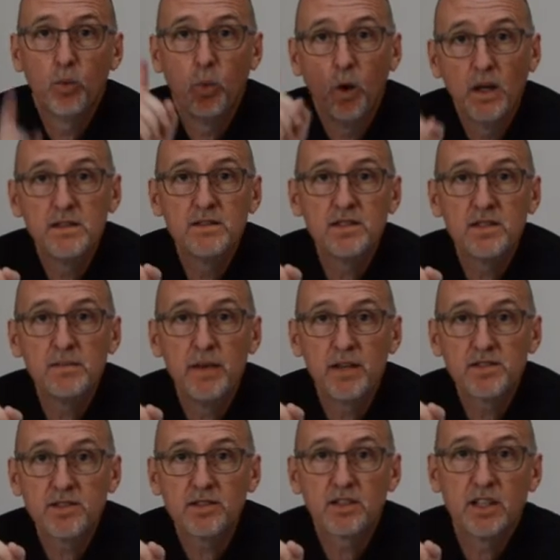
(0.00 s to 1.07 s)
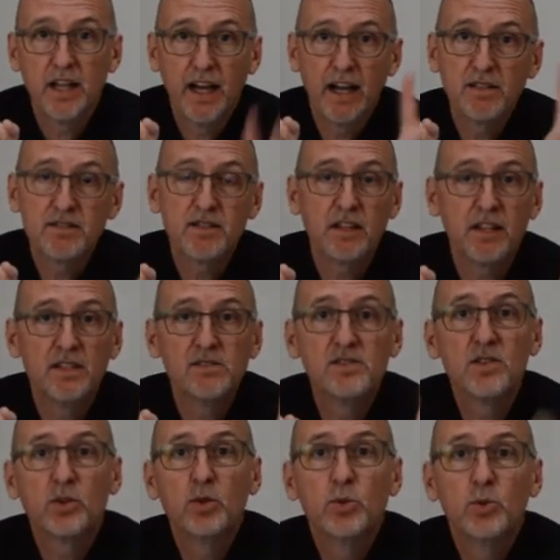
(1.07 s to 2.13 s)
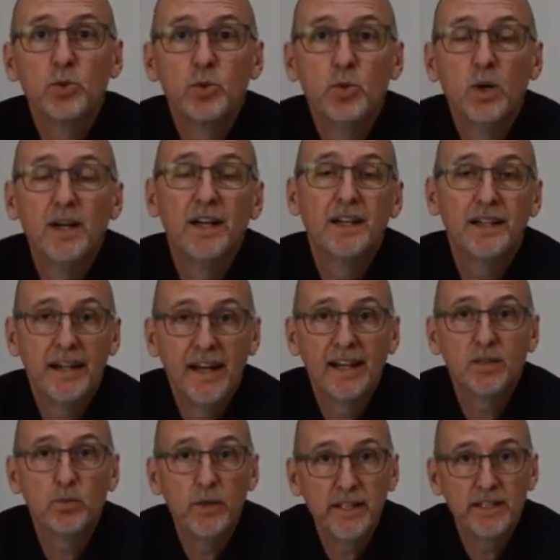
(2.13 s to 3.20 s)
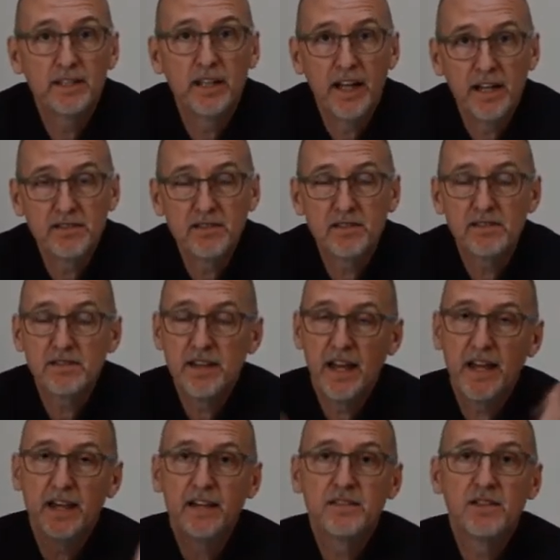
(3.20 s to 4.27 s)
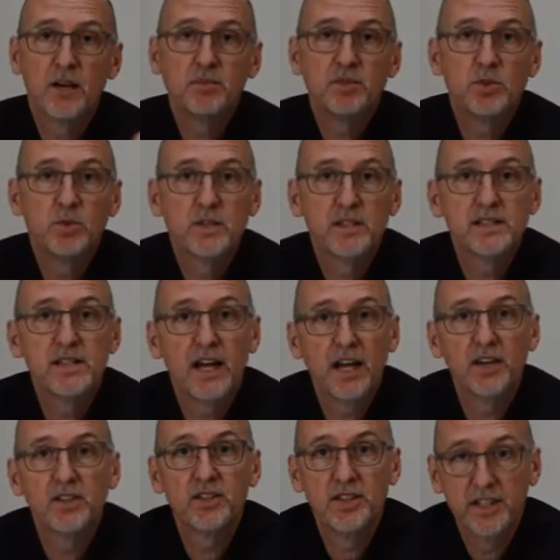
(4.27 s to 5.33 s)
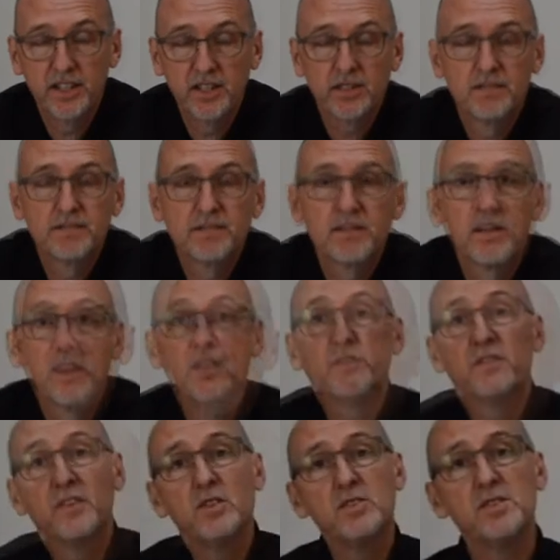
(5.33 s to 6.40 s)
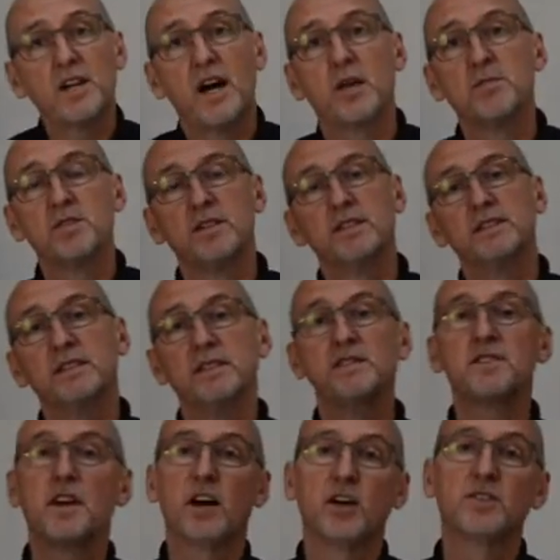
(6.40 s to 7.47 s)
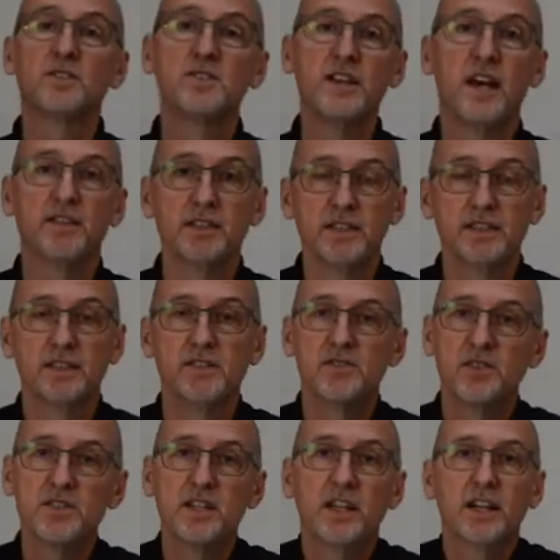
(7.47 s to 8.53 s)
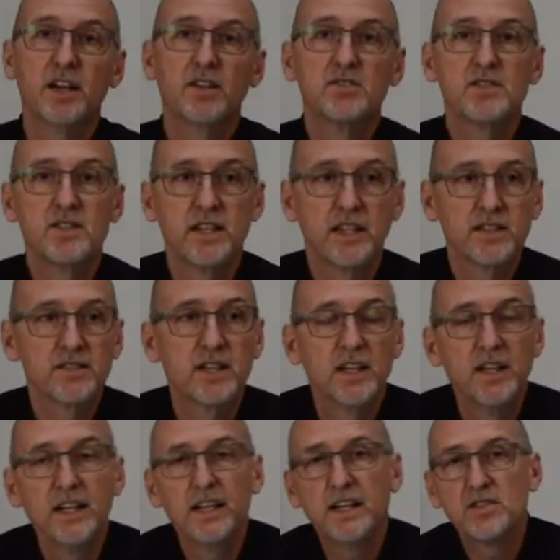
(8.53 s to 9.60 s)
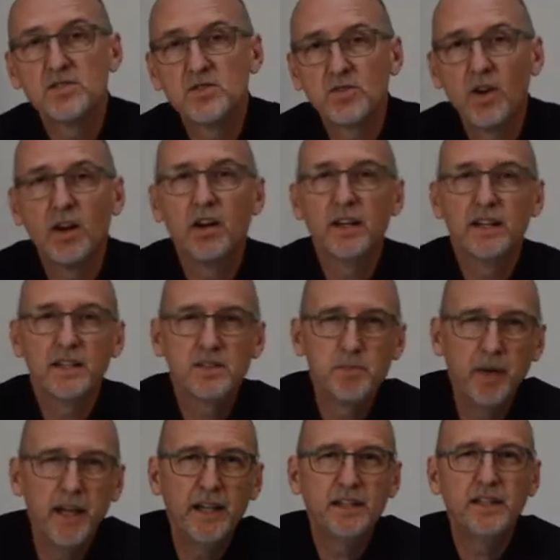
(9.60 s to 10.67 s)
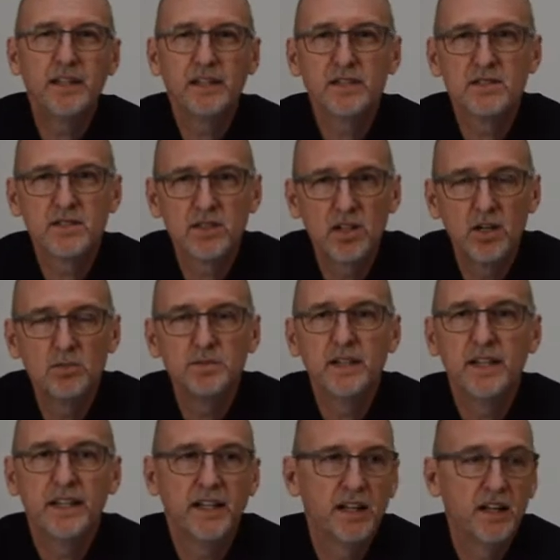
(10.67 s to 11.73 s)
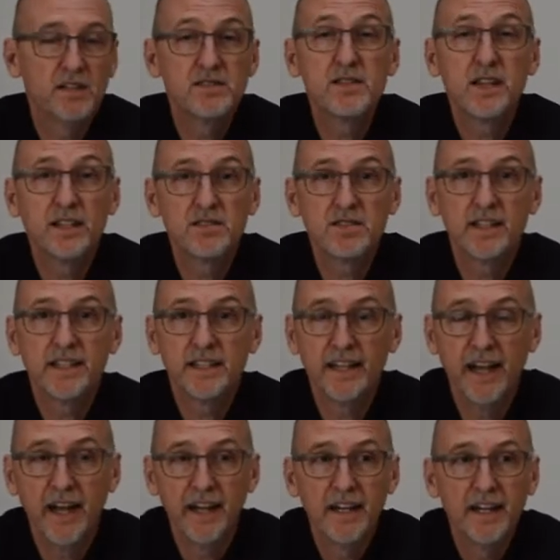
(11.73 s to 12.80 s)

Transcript: 1 semester class and 2 9-week classes. That adds up to an entire year. The first option is Art 7. And just like Art 6, it's drawing, it's painting, it's sculpting, it's things like that.